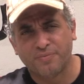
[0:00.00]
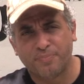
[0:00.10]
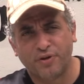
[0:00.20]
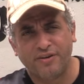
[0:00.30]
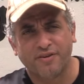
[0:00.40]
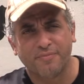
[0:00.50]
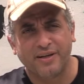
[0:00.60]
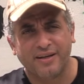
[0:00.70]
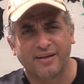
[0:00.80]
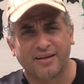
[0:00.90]
putting
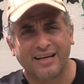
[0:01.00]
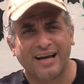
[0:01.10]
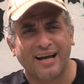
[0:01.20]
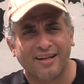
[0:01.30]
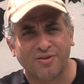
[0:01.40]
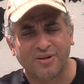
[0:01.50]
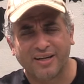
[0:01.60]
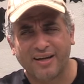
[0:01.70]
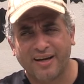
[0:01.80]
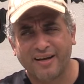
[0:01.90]
something in a can or a
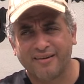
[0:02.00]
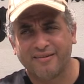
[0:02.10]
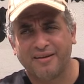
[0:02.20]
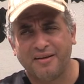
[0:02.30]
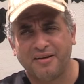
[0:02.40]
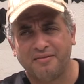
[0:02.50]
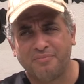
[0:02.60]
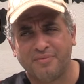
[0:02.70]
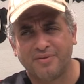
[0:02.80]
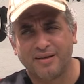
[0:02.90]
keg and
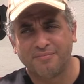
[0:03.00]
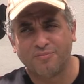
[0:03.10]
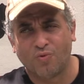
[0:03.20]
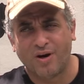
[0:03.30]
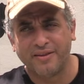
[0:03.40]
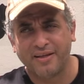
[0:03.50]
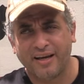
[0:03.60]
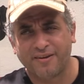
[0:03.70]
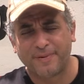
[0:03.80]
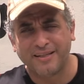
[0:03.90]

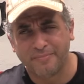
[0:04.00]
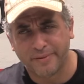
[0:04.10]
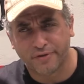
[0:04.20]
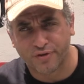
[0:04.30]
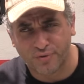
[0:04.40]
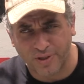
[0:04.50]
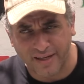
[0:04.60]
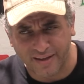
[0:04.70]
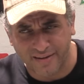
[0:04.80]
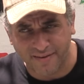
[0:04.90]
expecting people to
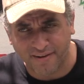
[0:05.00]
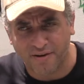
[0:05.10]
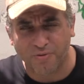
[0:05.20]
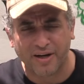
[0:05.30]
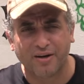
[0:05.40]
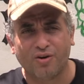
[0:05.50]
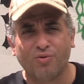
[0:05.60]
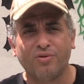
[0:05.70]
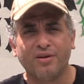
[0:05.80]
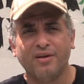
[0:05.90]
drink it, that's not the way to
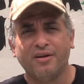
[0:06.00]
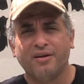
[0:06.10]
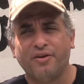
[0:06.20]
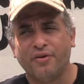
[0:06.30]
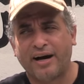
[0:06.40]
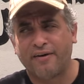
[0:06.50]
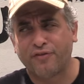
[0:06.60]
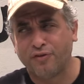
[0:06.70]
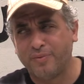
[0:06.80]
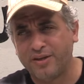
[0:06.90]
go. You have
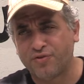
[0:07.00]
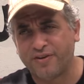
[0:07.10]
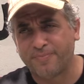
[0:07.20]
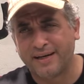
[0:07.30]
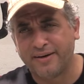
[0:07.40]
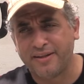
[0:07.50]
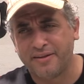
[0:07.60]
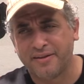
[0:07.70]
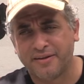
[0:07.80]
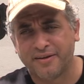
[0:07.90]
to be transparent
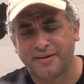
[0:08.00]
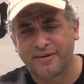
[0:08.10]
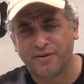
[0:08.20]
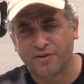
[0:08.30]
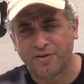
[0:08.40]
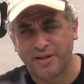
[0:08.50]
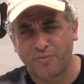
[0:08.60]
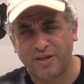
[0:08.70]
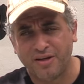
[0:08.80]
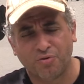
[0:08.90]
in not only
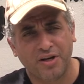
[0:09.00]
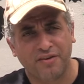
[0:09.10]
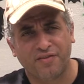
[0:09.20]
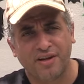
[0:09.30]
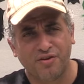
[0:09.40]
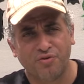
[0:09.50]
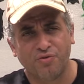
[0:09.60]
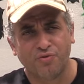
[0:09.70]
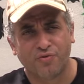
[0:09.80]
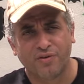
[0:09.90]
in the ingredients that you
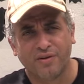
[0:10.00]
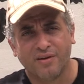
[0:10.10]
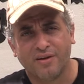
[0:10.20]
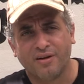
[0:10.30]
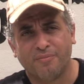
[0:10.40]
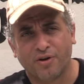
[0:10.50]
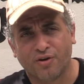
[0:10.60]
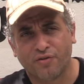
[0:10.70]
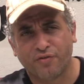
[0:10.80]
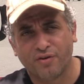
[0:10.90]
use, but
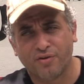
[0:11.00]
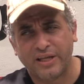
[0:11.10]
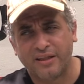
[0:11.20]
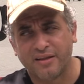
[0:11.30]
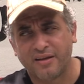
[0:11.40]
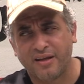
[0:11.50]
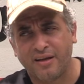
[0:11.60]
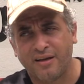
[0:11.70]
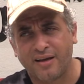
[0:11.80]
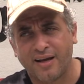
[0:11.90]
also in the
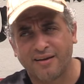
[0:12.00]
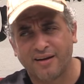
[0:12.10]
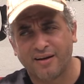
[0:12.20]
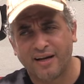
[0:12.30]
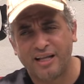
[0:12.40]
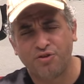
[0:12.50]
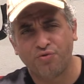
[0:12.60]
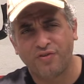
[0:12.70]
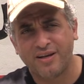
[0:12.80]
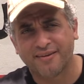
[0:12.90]

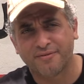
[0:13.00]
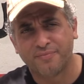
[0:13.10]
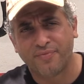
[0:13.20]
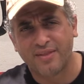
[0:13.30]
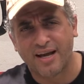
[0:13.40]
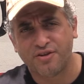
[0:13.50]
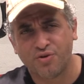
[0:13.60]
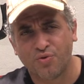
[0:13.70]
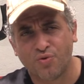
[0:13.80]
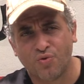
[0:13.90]
enthusiasm that
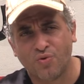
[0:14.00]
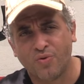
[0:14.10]
you